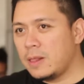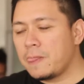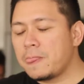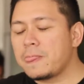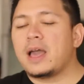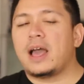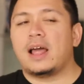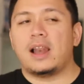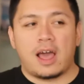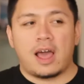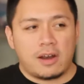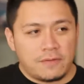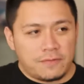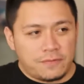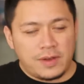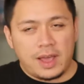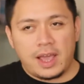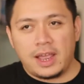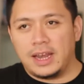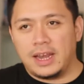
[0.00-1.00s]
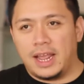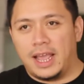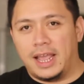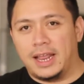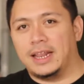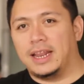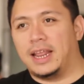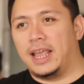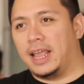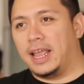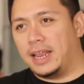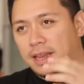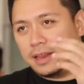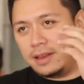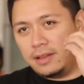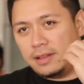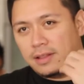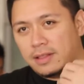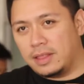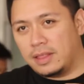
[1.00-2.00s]
A lot of fun. And
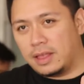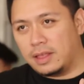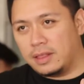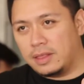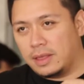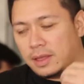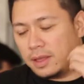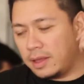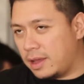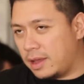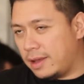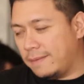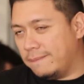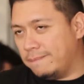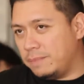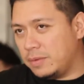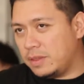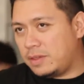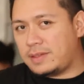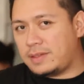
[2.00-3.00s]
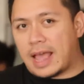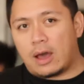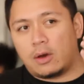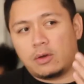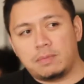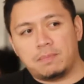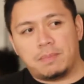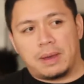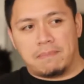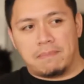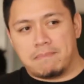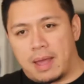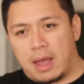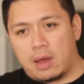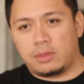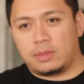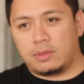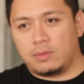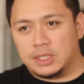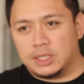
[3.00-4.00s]
the South by
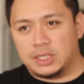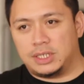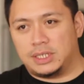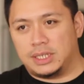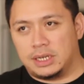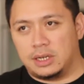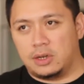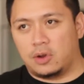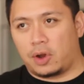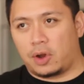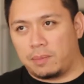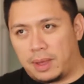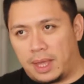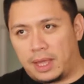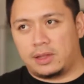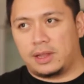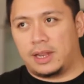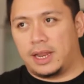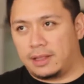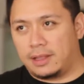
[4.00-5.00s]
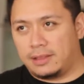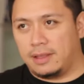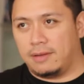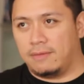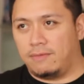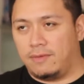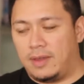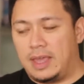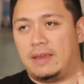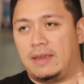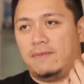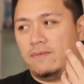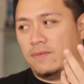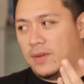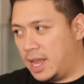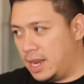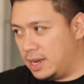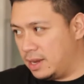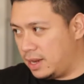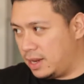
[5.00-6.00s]
Mouth, which is a Gourmet Collective
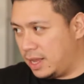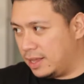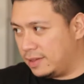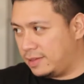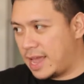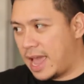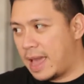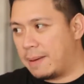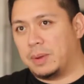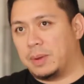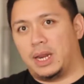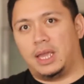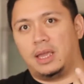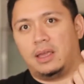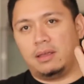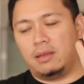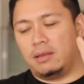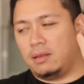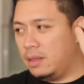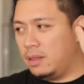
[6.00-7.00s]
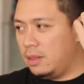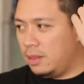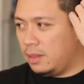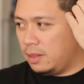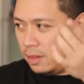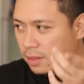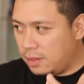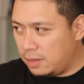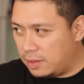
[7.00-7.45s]
event, is happening this